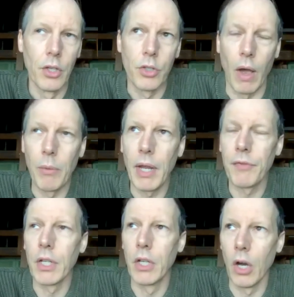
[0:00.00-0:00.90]
So I would
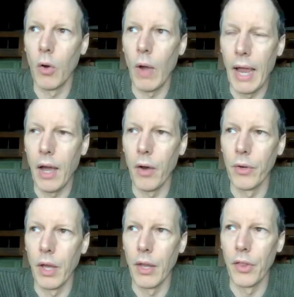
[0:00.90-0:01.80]
have to go
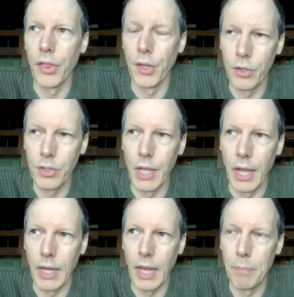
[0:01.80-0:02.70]
out on
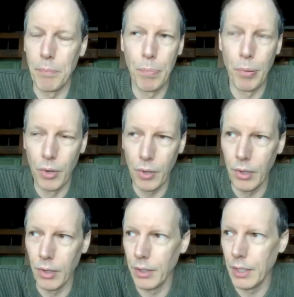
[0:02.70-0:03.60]
Thursday and
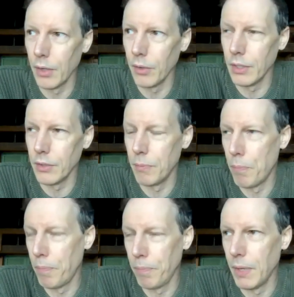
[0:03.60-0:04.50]
pull, these,
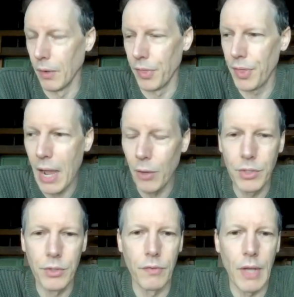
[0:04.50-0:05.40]

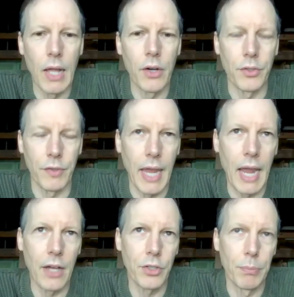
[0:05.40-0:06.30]
thousands of dollars of
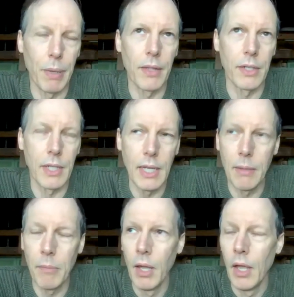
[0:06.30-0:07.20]
cash to pay the team.